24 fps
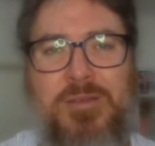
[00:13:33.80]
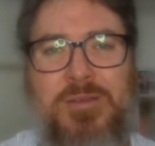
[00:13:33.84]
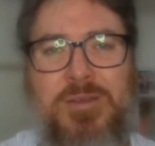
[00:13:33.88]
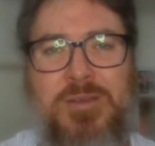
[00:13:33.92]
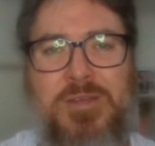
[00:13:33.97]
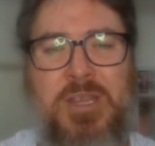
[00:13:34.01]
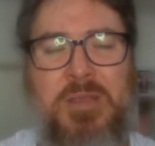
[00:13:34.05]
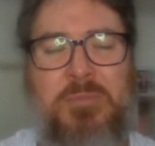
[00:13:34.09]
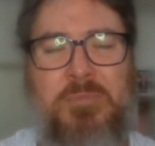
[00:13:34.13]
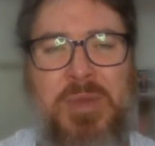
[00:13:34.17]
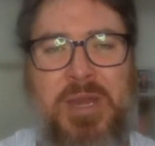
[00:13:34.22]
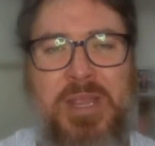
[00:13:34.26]

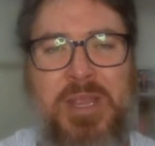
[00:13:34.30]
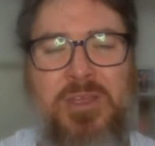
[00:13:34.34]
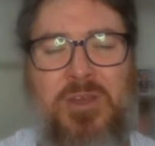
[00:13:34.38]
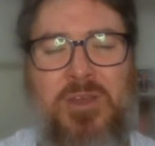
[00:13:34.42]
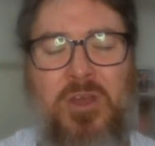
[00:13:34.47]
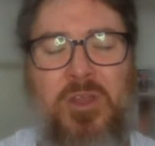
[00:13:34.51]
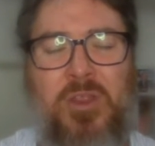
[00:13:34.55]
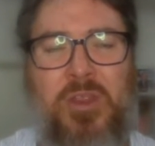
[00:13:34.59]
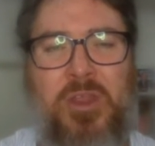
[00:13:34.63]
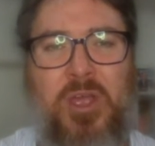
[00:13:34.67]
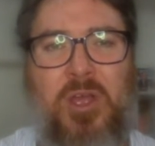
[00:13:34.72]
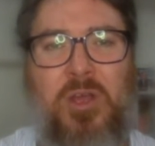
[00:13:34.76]
dimly
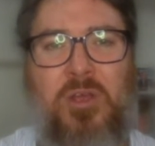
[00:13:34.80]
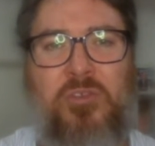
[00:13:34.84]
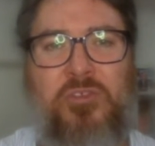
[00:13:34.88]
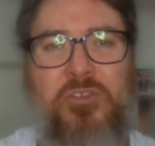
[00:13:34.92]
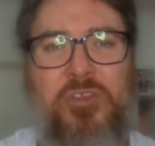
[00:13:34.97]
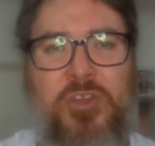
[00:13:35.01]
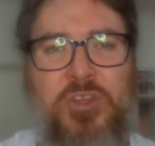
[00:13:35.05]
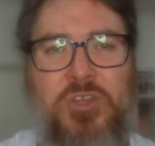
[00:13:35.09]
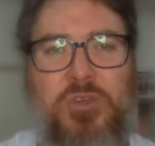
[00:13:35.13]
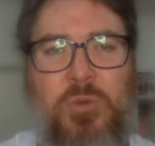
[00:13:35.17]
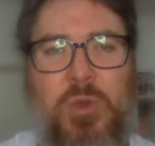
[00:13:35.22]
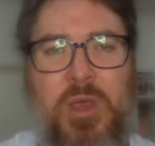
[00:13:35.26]
on the whole
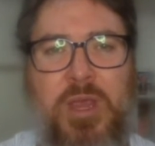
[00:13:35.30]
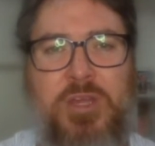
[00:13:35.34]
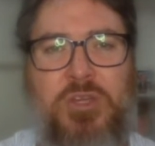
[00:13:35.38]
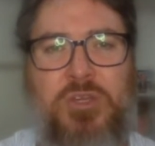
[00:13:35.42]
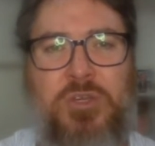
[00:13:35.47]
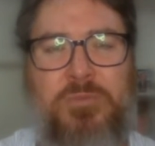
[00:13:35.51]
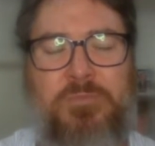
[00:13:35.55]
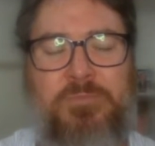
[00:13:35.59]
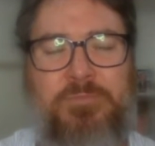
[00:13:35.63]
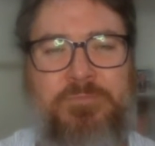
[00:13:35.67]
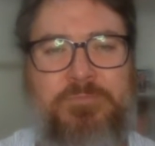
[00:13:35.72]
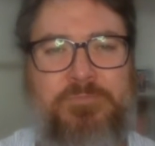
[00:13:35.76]

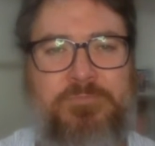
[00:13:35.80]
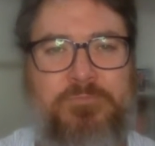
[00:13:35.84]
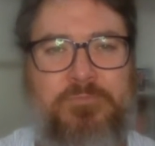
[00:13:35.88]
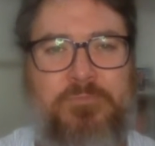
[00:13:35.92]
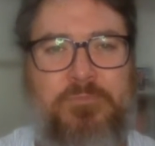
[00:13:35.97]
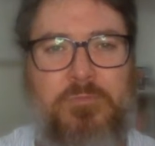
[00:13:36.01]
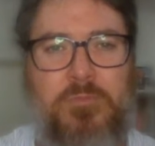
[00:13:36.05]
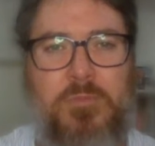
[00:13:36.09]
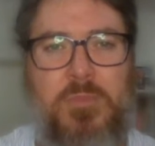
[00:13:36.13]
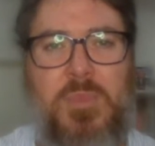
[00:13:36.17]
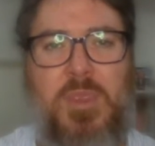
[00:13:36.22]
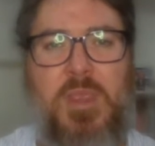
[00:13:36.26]
situation,
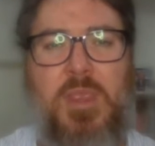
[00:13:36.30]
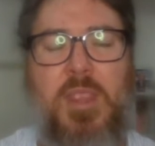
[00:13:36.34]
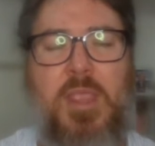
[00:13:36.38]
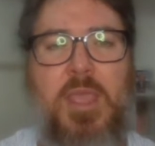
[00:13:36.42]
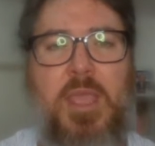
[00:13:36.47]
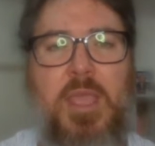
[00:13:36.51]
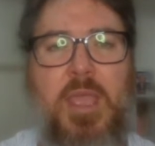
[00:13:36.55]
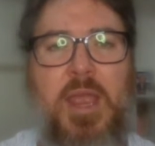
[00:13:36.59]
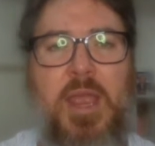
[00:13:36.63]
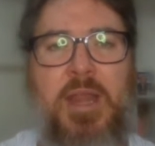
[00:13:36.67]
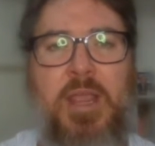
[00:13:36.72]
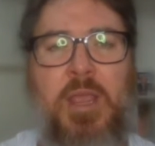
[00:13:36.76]

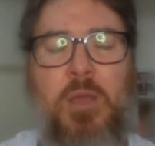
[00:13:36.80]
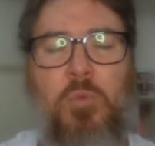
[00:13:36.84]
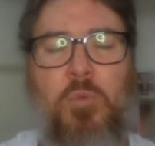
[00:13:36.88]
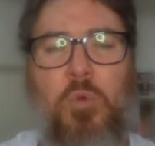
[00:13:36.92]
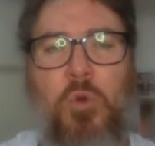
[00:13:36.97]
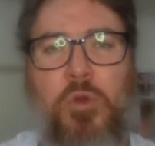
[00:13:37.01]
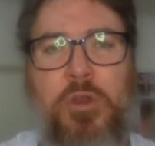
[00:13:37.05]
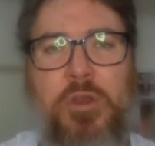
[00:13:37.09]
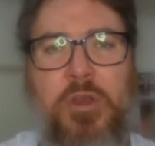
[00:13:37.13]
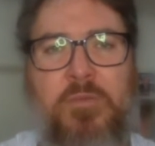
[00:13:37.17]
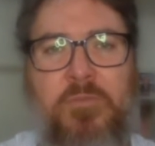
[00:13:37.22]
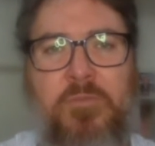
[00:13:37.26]
and he
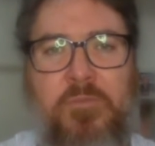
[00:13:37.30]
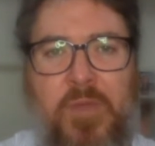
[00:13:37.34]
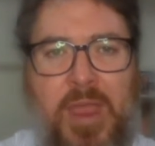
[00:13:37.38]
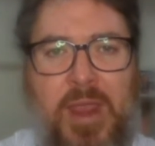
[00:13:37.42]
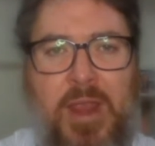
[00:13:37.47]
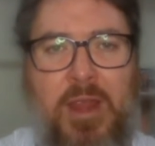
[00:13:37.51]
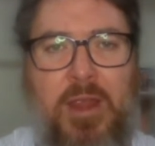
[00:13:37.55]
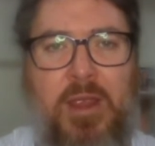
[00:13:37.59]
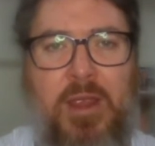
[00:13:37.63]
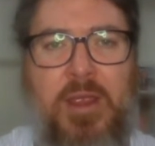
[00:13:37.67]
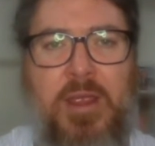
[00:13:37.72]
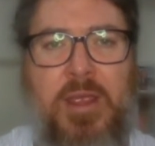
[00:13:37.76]
awarded a
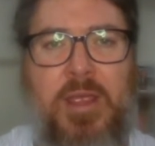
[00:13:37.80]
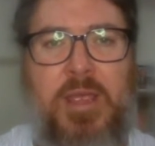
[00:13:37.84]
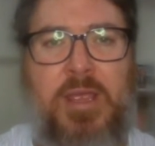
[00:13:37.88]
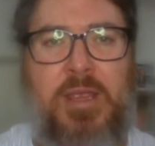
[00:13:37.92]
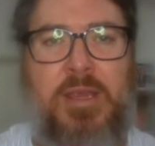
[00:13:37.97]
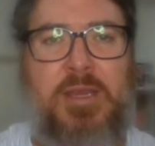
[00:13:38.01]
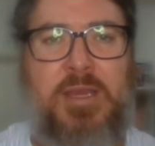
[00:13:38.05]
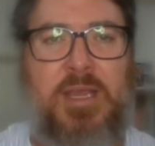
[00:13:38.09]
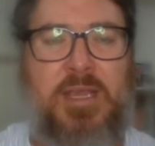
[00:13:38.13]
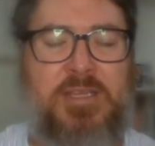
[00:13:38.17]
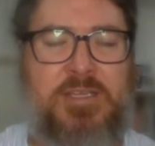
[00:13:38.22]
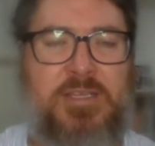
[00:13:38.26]
fair
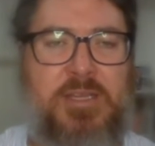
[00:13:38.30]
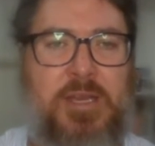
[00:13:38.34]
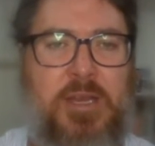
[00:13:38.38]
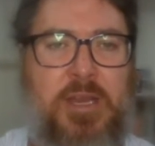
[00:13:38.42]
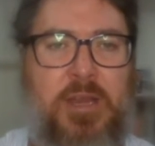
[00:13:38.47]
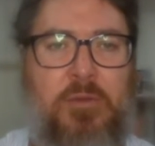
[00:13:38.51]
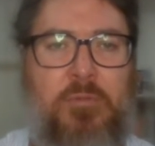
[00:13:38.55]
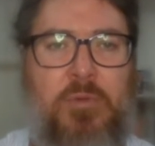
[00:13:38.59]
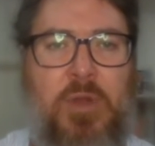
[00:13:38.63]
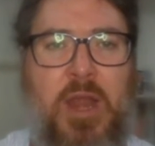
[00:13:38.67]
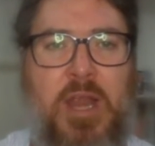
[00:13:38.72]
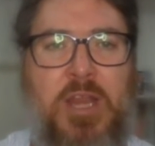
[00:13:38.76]

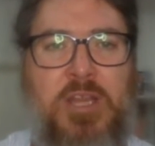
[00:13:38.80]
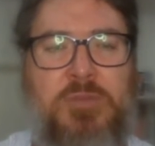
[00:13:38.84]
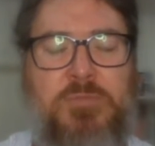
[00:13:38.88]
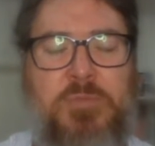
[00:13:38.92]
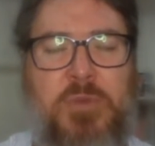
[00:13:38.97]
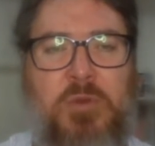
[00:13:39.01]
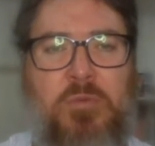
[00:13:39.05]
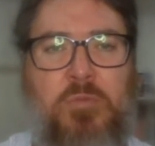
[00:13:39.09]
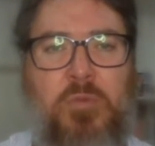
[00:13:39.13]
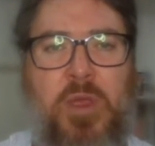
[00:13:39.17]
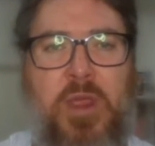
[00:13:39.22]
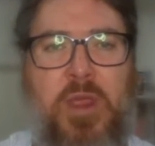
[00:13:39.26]
custody
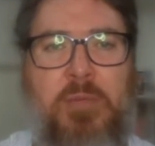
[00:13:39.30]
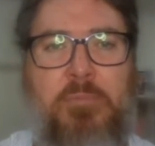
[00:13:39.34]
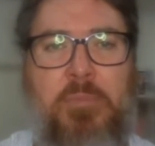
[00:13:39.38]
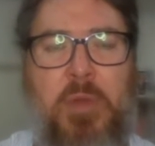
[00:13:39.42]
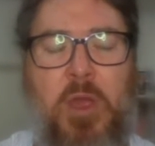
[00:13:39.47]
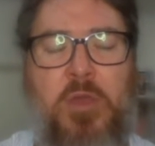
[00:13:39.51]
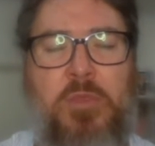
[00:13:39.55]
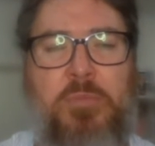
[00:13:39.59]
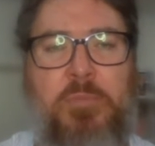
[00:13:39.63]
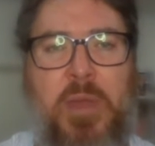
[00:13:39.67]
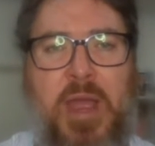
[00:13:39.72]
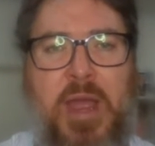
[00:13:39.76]
arrangement where
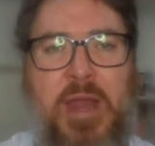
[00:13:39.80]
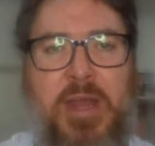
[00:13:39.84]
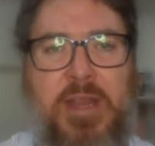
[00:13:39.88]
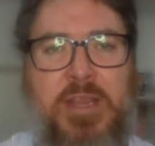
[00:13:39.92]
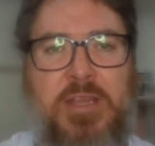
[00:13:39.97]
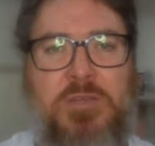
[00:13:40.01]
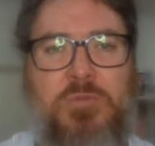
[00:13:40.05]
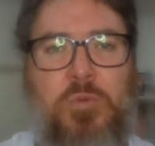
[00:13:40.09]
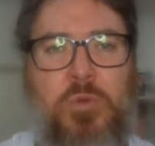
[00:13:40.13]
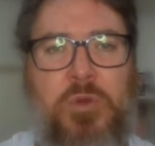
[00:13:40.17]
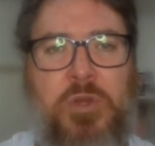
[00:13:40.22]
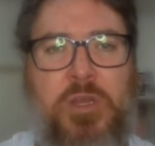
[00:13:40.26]
both
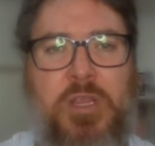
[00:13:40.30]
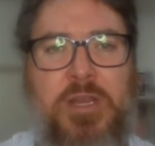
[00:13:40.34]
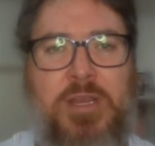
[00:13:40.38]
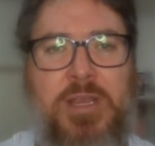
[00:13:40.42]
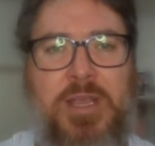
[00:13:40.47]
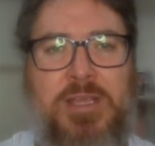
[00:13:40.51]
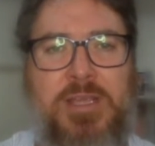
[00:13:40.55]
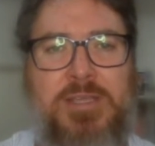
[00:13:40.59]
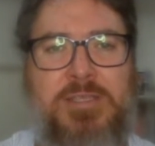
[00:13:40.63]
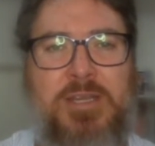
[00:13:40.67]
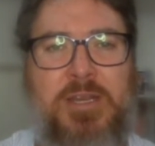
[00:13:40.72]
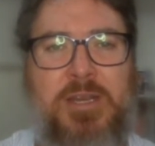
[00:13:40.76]
parties would get
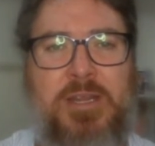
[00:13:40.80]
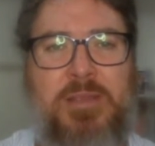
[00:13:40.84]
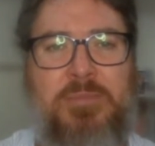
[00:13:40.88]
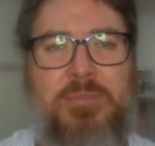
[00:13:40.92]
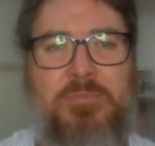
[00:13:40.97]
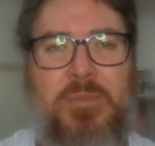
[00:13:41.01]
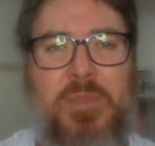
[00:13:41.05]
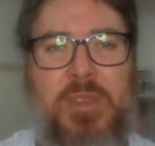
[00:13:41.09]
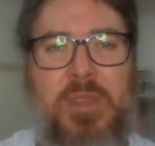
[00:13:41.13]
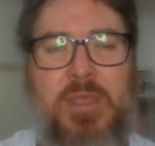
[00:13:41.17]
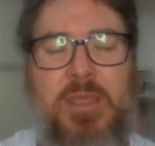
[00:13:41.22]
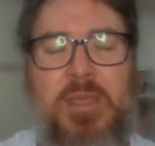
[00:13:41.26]
custody.
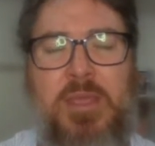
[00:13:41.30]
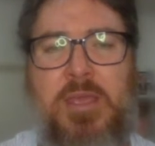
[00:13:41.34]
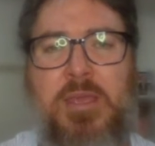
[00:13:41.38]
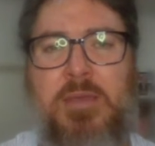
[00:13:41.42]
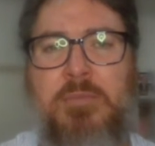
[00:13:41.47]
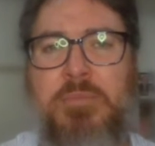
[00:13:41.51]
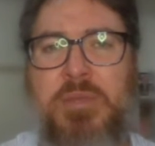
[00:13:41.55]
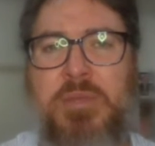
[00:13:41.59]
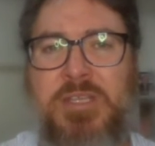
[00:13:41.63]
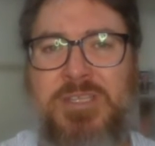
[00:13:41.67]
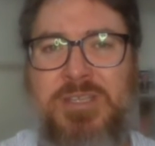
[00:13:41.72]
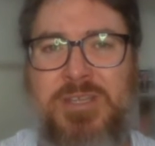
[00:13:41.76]

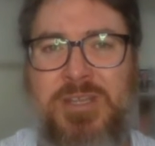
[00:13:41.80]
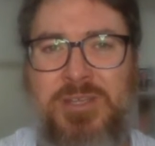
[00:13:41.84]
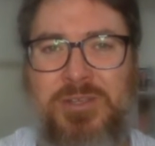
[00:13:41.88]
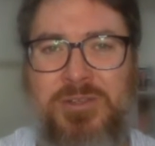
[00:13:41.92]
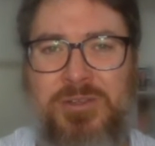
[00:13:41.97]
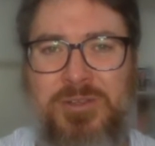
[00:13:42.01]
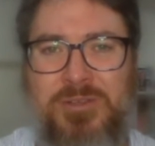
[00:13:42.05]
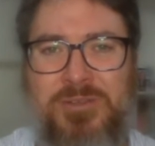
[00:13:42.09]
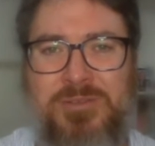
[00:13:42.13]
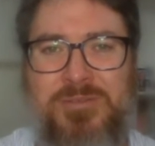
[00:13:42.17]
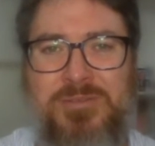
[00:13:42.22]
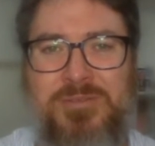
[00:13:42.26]
But
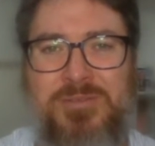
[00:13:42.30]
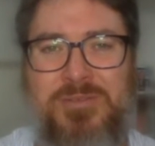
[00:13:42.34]
still,